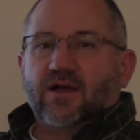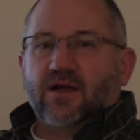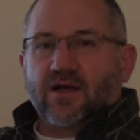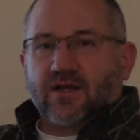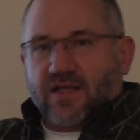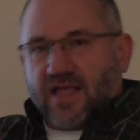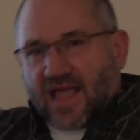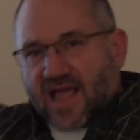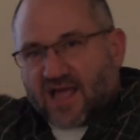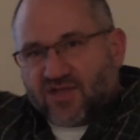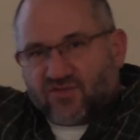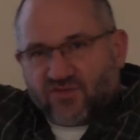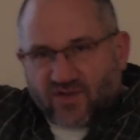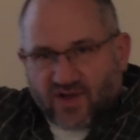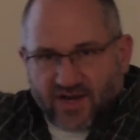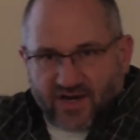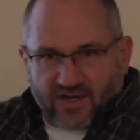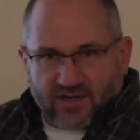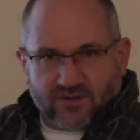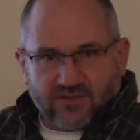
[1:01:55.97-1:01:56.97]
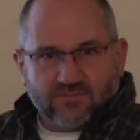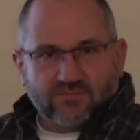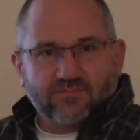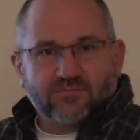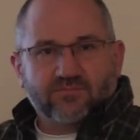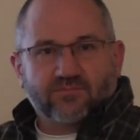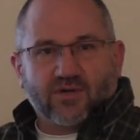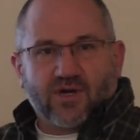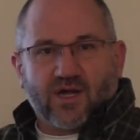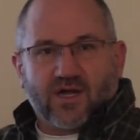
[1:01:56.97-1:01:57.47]
a gas-fired
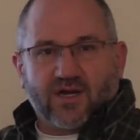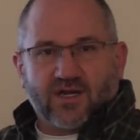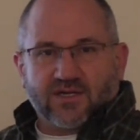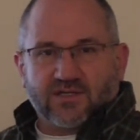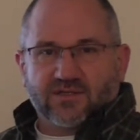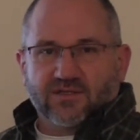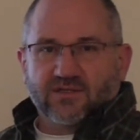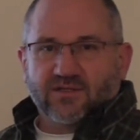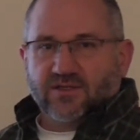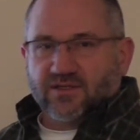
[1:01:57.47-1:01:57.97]
product.